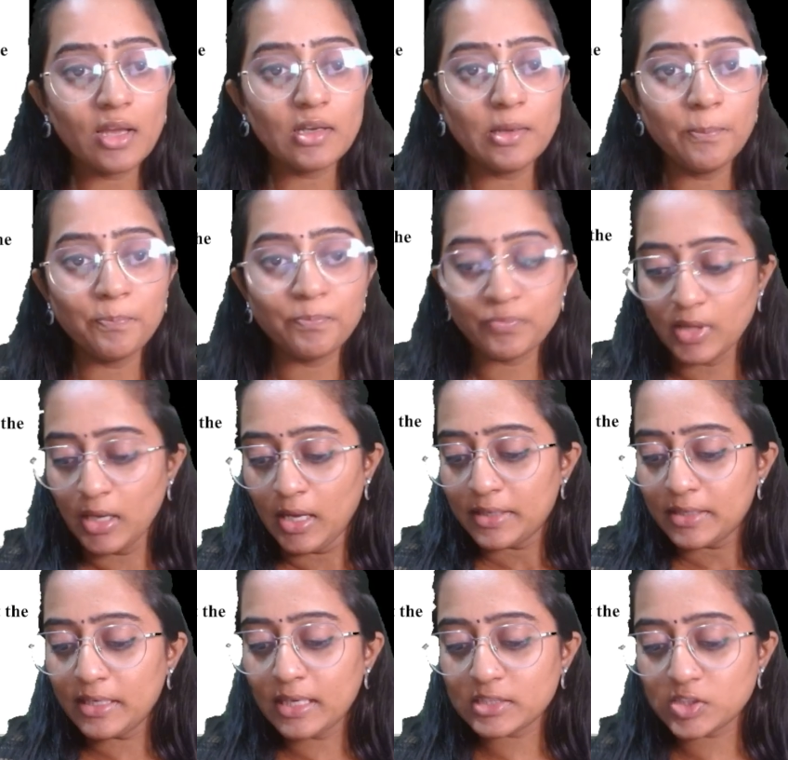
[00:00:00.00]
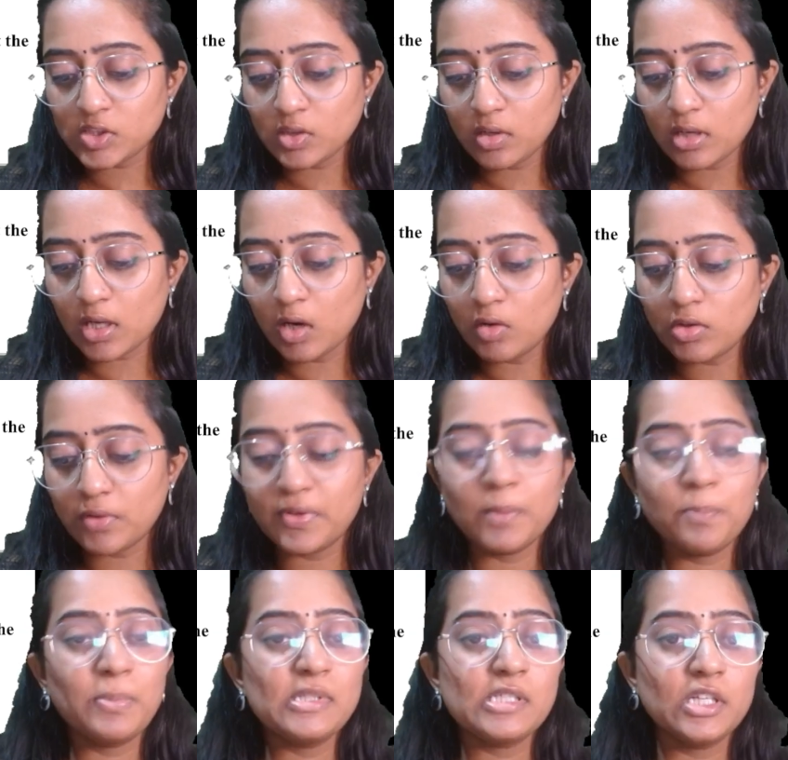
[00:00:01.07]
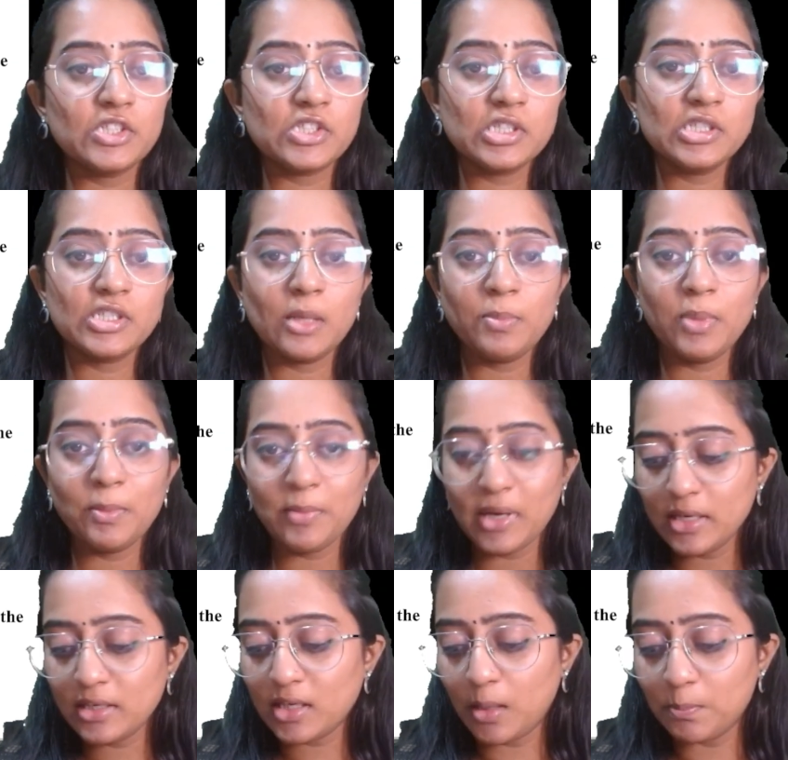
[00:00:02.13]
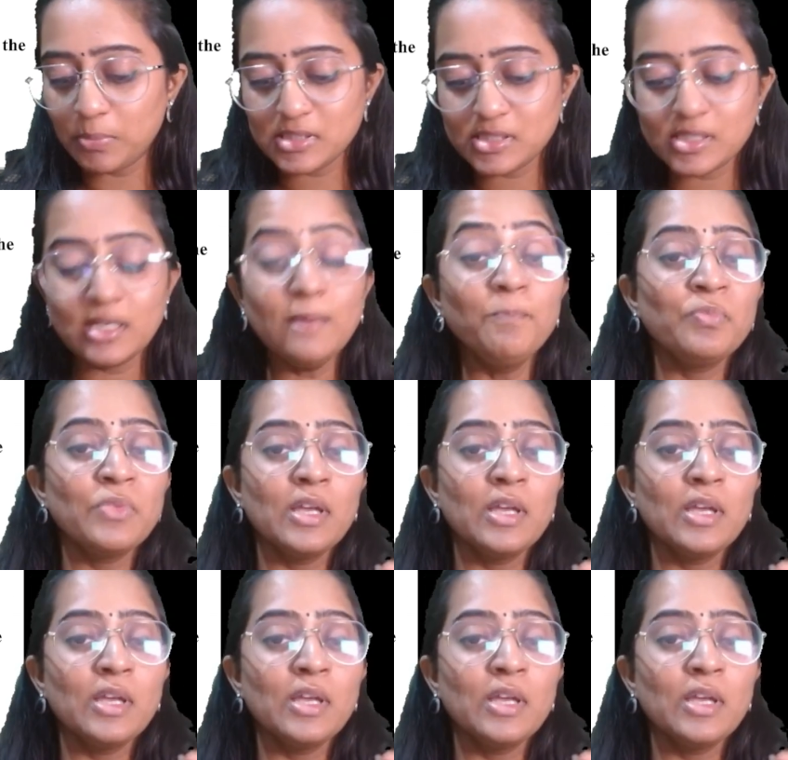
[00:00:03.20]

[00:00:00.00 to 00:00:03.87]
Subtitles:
Clear? Deduction on account of depreciation shall be made compulsory.